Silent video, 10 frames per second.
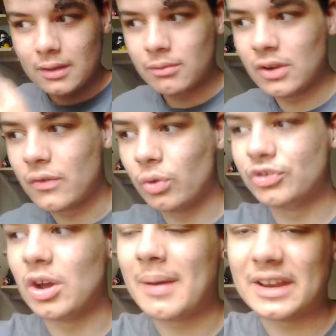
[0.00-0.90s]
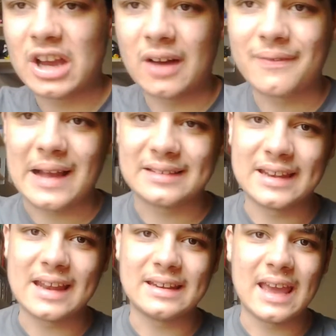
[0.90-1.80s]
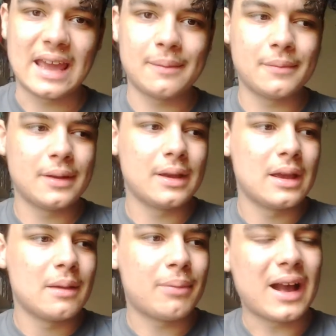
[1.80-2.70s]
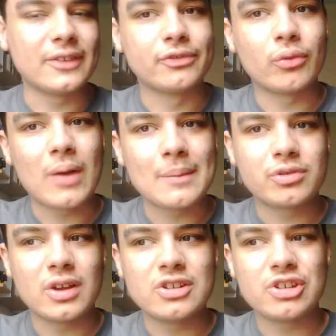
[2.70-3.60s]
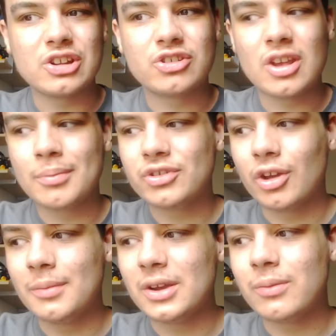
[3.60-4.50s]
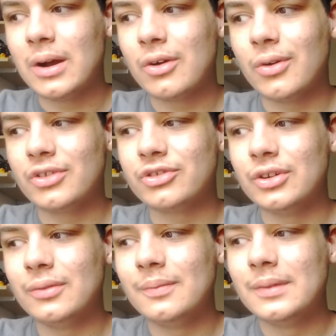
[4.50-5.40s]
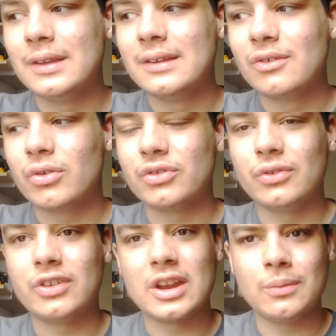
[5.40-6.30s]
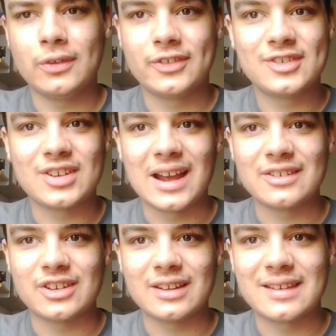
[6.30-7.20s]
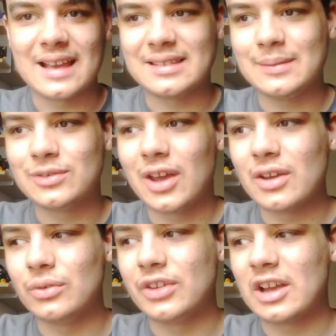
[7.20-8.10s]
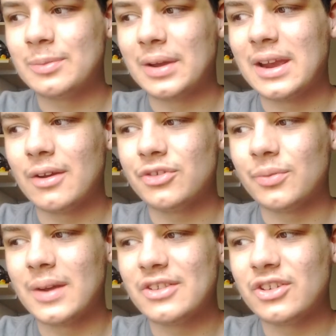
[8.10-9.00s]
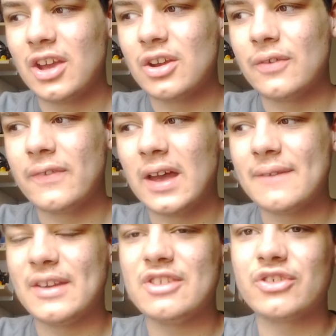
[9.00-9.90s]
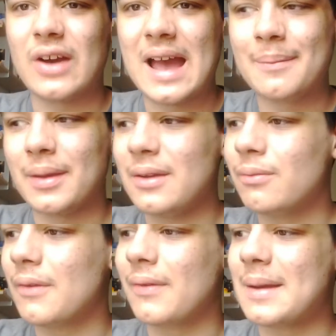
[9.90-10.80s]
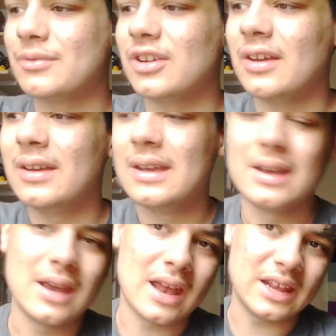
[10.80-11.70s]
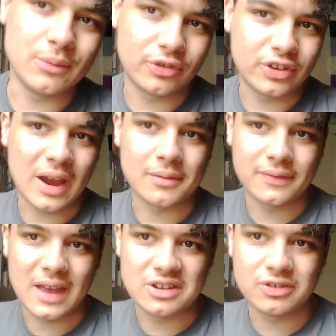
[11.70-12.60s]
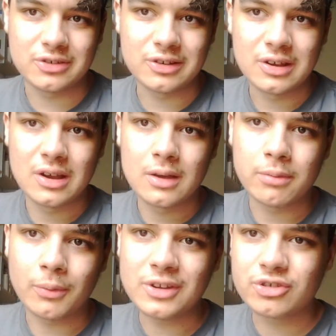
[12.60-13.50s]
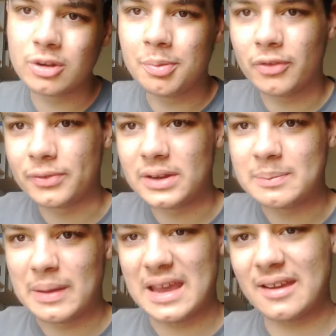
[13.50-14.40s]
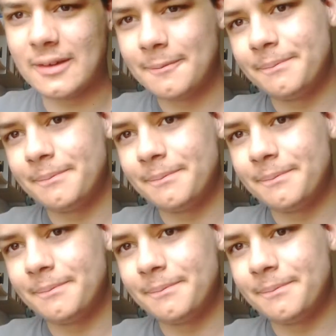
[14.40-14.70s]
We of course know about the Artifact and Endgame. But as for Rapture NG and Subatomic, well, Crystal said he wants to challenge at your tag team titles, Hexbug Heroes and Razor 1905. He's not happy with Rapture, and he wants to get revenge. But which 2 bots will he pick?